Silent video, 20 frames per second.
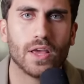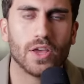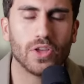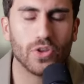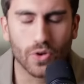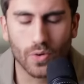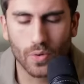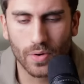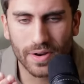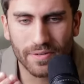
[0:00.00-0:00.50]

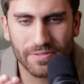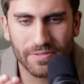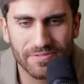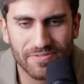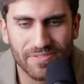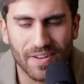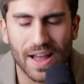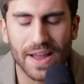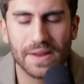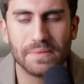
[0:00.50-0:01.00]
You're going to
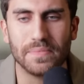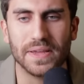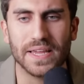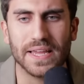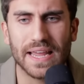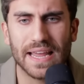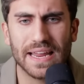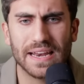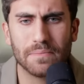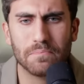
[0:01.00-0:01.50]
find
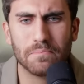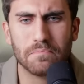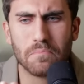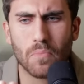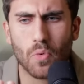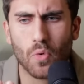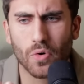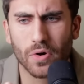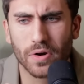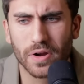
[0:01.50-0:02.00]
me in a
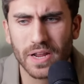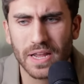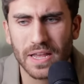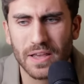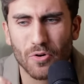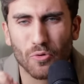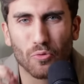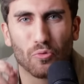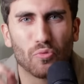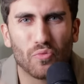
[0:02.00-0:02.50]
more
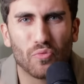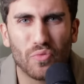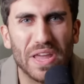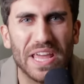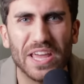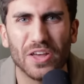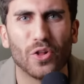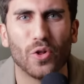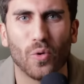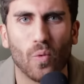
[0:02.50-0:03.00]

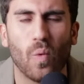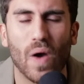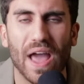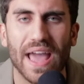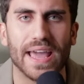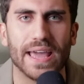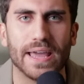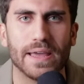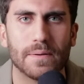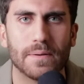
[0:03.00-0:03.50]
real
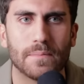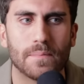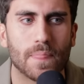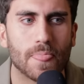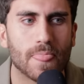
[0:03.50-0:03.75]
way.